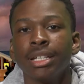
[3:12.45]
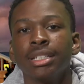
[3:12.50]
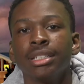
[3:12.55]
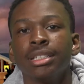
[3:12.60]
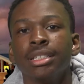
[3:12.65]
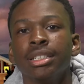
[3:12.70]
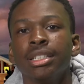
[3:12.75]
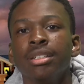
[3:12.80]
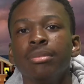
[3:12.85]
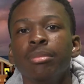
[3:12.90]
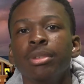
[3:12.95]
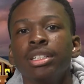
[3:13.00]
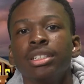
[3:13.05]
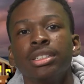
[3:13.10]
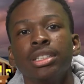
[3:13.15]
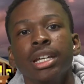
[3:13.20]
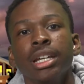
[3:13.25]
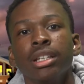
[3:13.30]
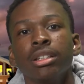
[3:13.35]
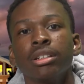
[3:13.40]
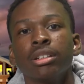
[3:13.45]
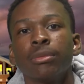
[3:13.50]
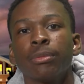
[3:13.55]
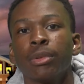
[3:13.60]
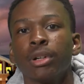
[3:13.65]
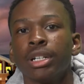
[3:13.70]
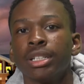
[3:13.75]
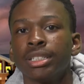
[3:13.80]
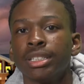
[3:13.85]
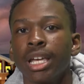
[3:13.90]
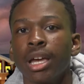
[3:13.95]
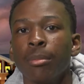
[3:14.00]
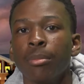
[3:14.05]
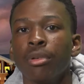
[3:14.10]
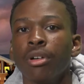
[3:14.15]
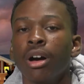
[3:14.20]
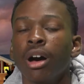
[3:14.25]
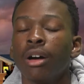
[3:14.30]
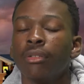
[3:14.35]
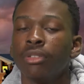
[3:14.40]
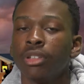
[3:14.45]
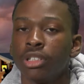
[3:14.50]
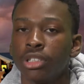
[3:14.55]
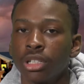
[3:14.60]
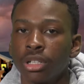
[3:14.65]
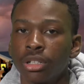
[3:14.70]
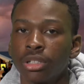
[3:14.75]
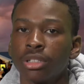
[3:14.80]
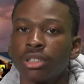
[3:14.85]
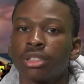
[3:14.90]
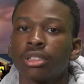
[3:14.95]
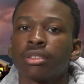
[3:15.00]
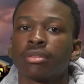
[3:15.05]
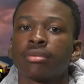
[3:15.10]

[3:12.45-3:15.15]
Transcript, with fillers: See Miss Taylor for a sample of the shirts.